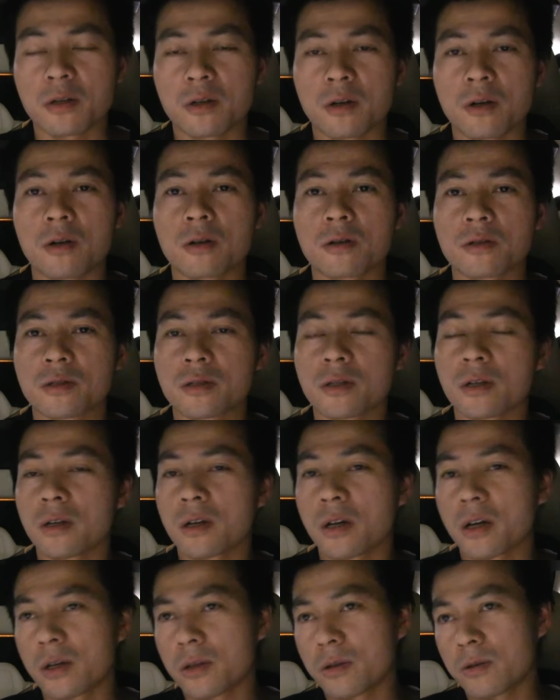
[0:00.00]
cars. I
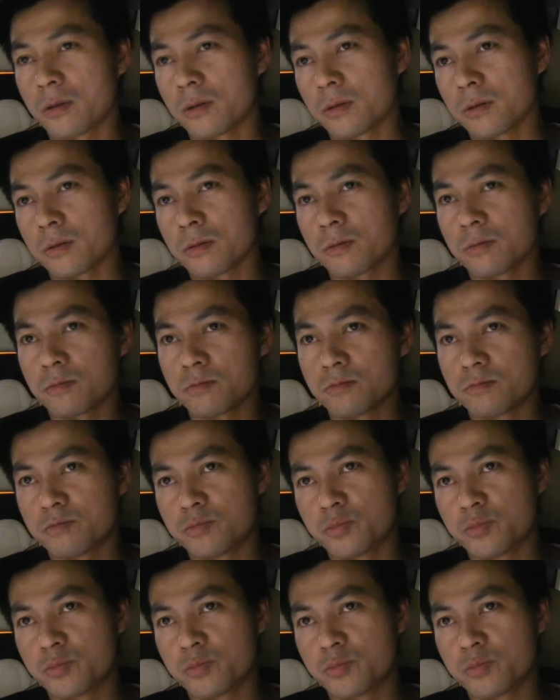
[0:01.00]
had a